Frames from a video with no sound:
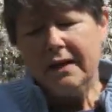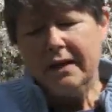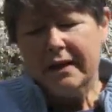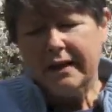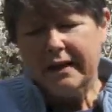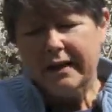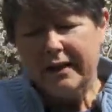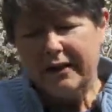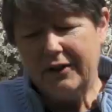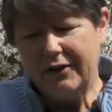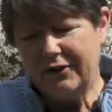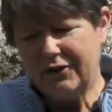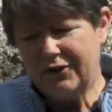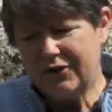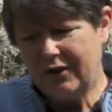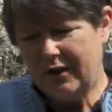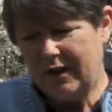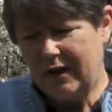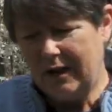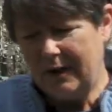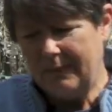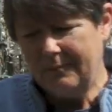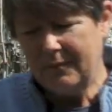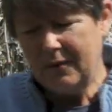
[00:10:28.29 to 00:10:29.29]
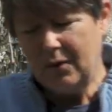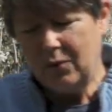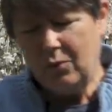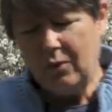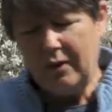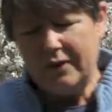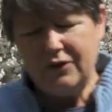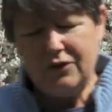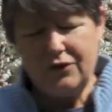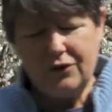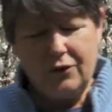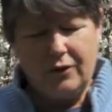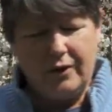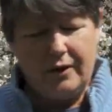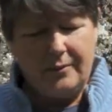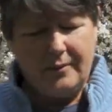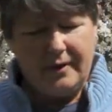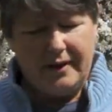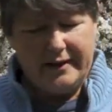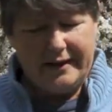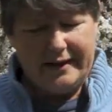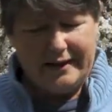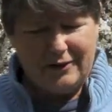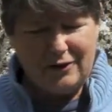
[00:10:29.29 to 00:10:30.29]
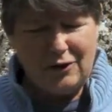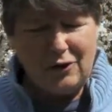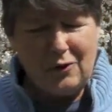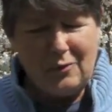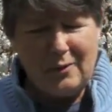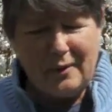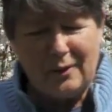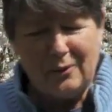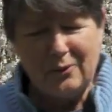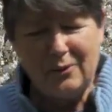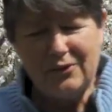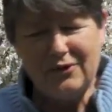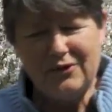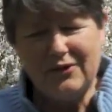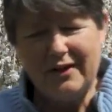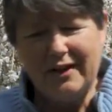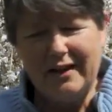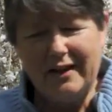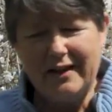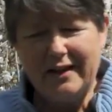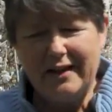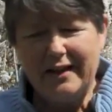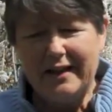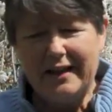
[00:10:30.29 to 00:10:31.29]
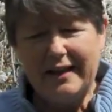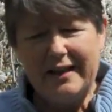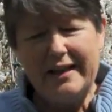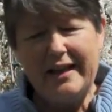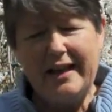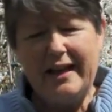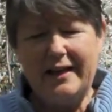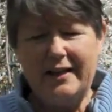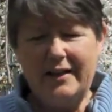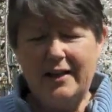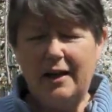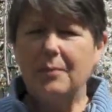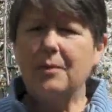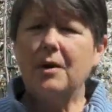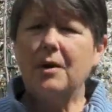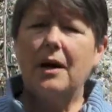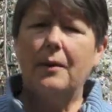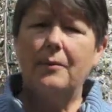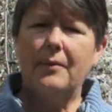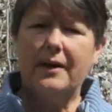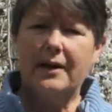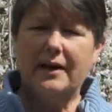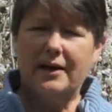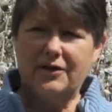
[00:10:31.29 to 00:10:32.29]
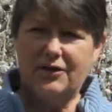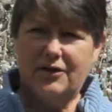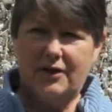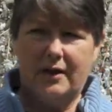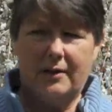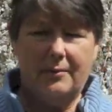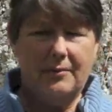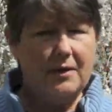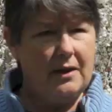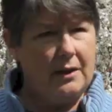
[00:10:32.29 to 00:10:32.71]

is one story my dad told me was that he had an upcoming exam.